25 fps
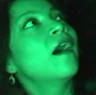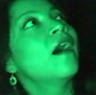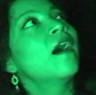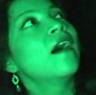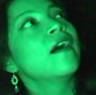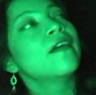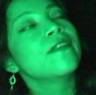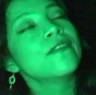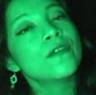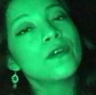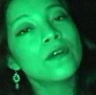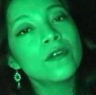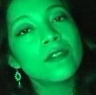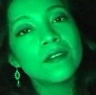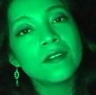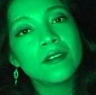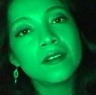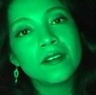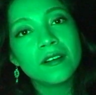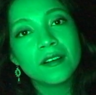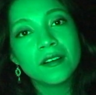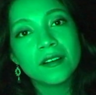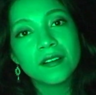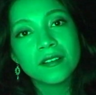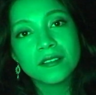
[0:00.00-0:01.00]

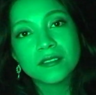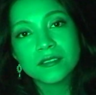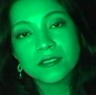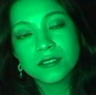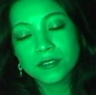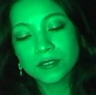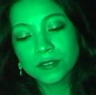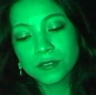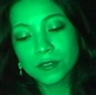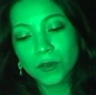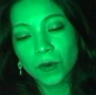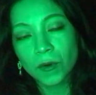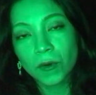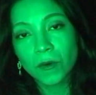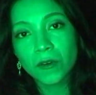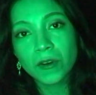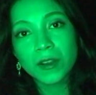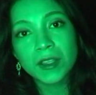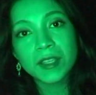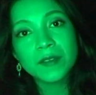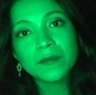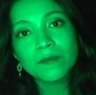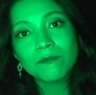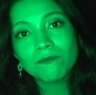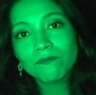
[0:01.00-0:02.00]
Another
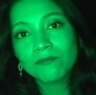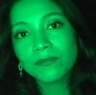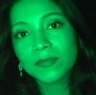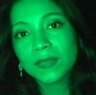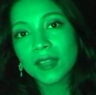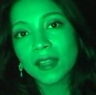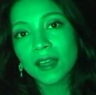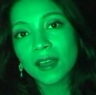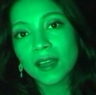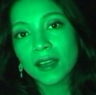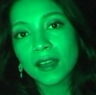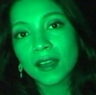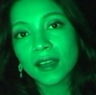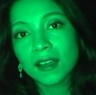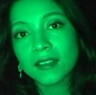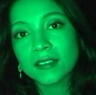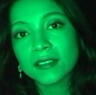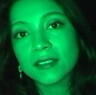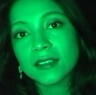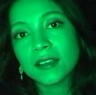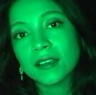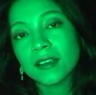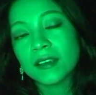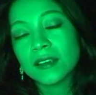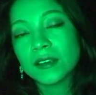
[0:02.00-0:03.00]
story that
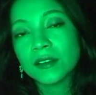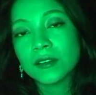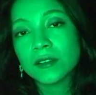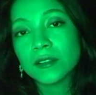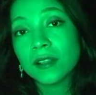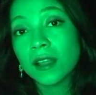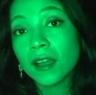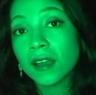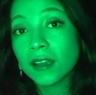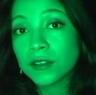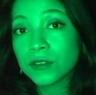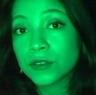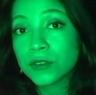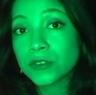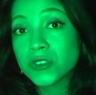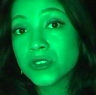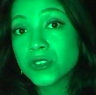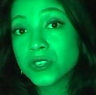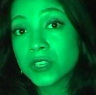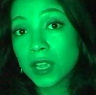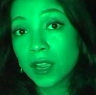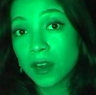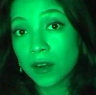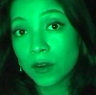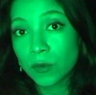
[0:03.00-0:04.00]
I would like to
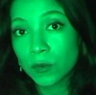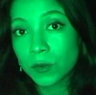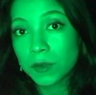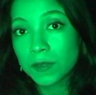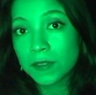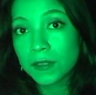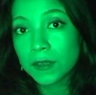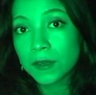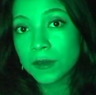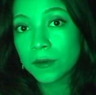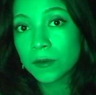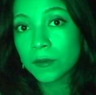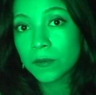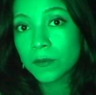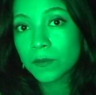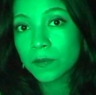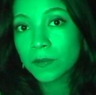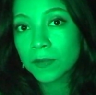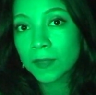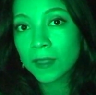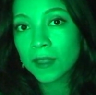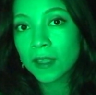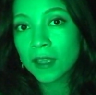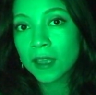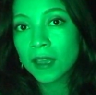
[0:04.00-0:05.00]
share with you.
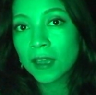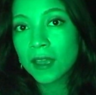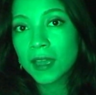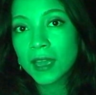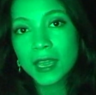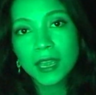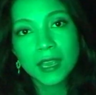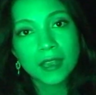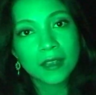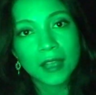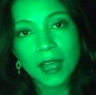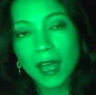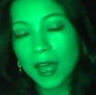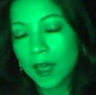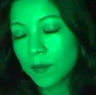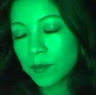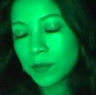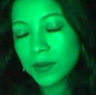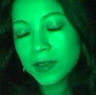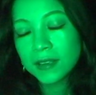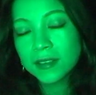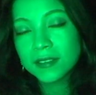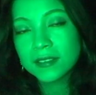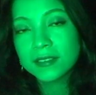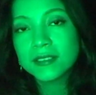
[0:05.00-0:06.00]
It
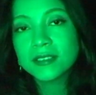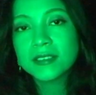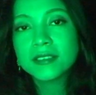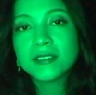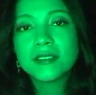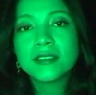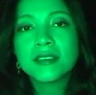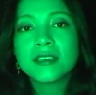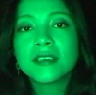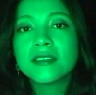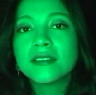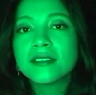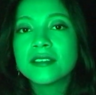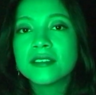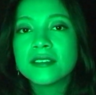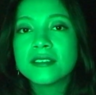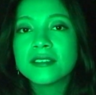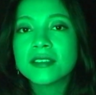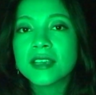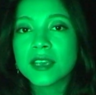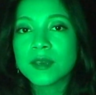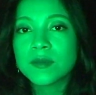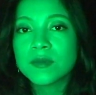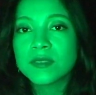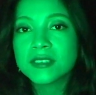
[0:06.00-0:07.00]
happened in the
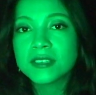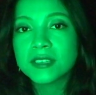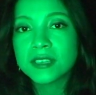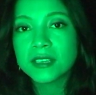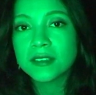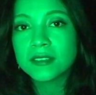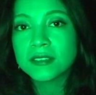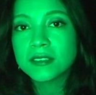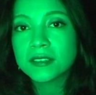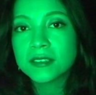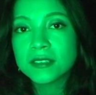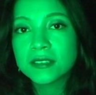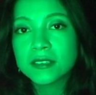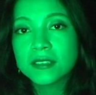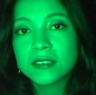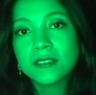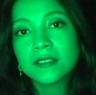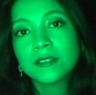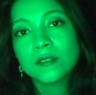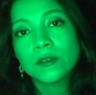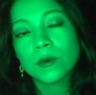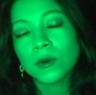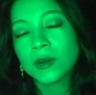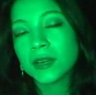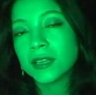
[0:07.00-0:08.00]
same season
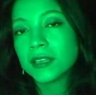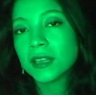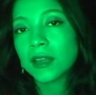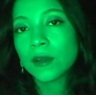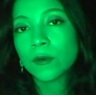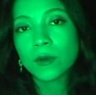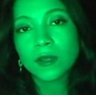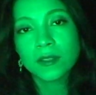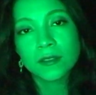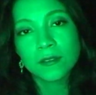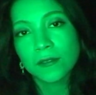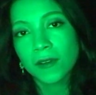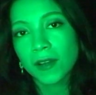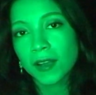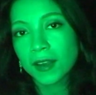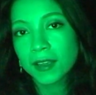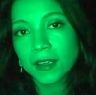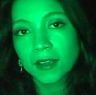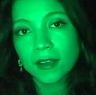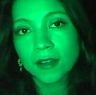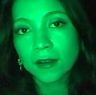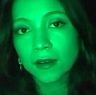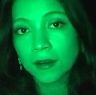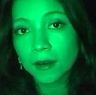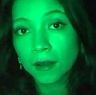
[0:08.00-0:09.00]
when I was
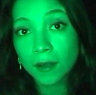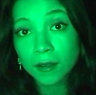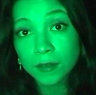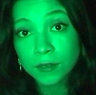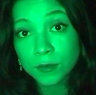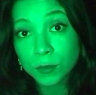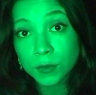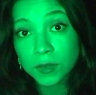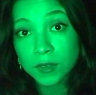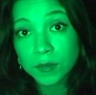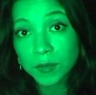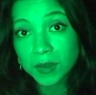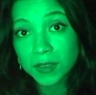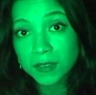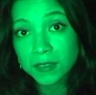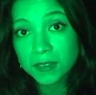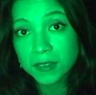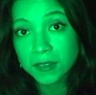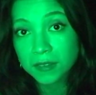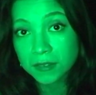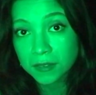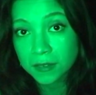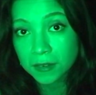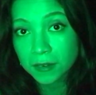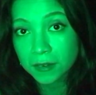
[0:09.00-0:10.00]
fighting a lot with my
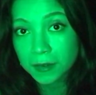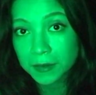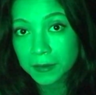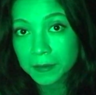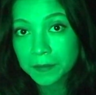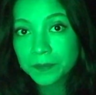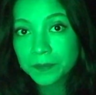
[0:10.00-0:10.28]
sister.